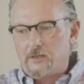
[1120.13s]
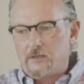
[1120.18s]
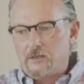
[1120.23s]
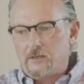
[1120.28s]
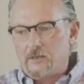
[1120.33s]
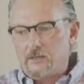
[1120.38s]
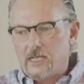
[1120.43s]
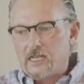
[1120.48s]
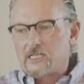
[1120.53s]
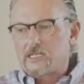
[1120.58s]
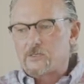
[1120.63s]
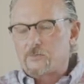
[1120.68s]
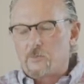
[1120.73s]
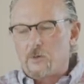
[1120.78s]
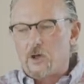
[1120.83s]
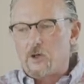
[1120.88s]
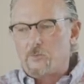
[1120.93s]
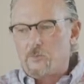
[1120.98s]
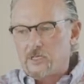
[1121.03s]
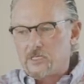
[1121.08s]
That
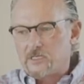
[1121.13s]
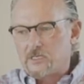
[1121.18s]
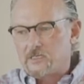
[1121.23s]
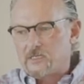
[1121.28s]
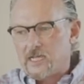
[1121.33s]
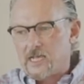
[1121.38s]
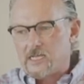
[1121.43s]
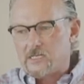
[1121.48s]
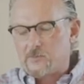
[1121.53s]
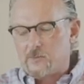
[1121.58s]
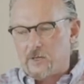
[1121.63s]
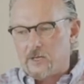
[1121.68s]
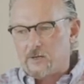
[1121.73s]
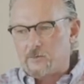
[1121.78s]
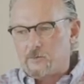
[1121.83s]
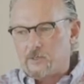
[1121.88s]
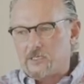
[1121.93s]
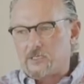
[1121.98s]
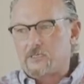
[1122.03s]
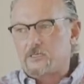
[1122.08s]
small business aspect,
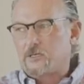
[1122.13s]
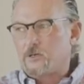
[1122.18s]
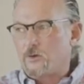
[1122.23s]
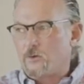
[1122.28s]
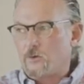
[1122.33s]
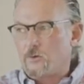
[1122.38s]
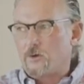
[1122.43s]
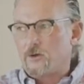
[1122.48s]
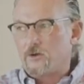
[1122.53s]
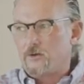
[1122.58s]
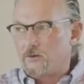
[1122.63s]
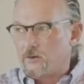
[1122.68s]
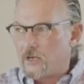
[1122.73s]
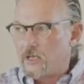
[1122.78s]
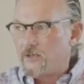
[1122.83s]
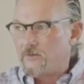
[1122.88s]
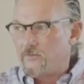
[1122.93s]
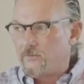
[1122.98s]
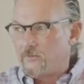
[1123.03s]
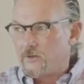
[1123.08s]
which is a core
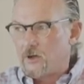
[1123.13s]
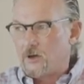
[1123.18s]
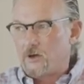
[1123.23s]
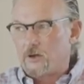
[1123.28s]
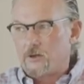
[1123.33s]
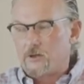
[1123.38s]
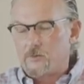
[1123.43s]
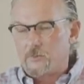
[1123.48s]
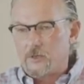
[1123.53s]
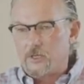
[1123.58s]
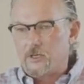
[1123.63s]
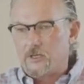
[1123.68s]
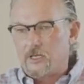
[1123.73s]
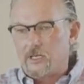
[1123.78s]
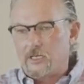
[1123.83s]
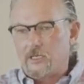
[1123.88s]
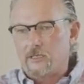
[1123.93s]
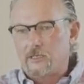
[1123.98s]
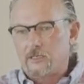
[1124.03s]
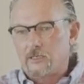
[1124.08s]
of our
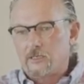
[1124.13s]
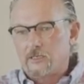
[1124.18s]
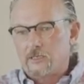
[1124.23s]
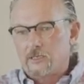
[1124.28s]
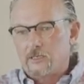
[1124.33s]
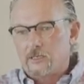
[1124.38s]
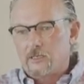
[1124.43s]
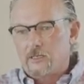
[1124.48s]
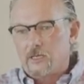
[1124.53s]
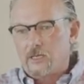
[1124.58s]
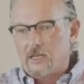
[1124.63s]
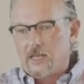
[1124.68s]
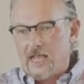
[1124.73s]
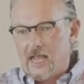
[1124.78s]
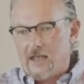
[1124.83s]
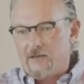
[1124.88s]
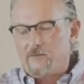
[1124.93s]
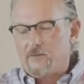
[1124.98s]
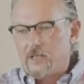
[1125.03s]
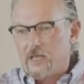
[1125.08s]
community, and
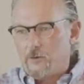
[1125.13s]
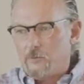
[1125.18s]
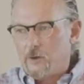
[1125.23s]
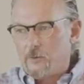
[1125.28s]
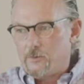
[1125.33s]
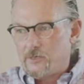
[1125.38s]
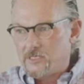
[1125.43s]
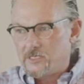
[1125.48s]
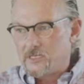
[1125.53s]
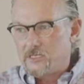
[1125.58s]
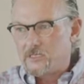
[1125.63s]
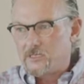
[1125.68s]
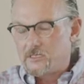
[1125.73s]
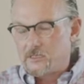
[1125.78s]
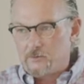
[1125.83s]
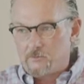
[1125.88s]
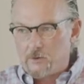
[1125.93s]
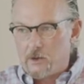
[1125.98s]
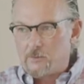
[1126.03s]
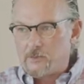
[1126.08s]
having that
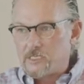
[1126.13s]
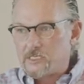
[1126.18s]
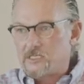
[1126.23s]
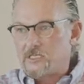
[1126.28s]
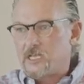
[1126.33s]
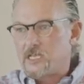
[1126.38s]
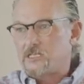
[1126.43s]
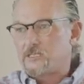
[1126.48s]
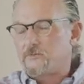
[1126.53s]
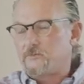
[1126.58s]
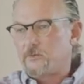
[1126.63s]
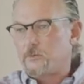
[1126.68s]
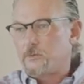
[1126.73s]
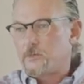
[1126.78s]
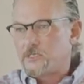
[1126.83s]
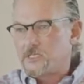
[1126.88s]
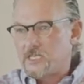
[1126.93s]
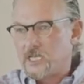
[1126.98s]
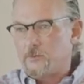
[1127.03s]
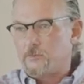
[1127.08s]
representation from the
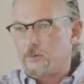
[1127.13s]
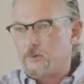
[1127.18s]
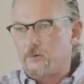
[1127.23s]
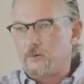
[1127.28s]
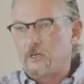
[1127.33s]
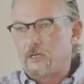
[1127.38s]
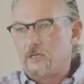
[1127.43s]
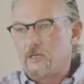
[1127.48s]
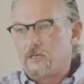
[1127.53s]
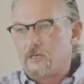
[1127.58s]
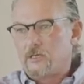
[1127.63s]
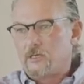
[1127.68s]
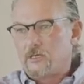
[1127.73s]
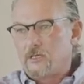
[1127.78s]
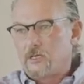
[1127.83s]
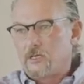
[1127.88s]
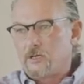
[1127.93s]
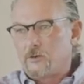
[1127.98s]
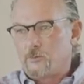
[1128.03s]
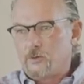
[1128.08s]
chamber,
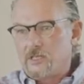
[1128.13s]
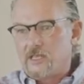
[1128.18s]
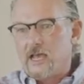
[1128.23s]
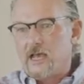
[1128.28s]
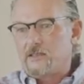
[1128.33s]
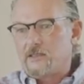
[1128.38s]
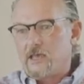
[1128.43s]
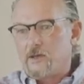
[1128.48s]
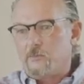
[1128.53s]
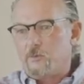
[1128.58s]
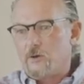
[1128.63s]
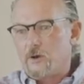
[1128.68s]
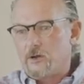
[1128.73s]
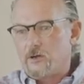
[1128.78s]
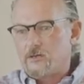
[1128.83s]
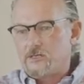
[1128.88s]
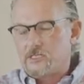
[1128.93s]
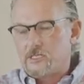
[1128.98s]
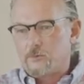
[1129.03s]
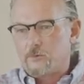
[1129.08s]
without that
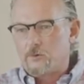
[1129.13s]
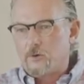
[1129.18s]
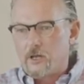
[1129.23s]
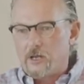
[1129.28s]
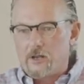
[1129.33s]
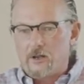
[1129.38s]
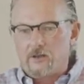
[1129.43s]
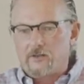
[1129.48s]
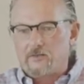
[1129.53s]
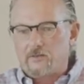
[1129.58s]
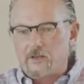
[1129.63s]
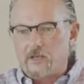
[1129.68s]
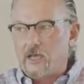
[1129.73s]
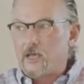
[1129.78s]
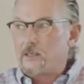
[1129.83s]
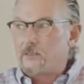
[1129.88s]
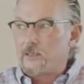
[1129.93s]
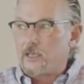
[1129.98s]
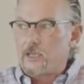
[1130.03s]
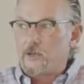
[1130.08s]
partnership, quite honestly,
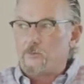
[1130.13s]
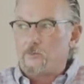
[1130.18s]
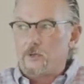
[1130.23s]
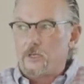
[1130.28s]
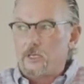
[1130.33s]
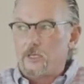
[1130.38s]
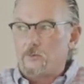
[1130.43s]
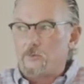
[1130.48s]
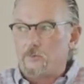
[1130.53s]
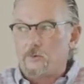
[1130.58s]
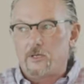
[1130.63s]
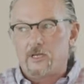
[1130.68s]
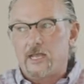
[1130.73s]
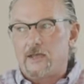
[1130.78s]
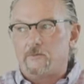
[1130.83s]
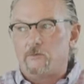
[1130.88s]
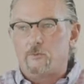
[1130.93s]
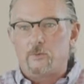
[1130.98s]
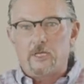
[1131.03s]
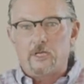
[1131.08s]
I think we would
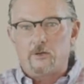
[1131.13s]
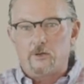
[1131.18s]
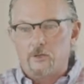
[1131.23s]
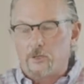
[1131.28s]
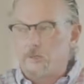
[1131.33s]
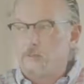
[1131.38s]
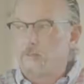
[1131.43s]
never be heard.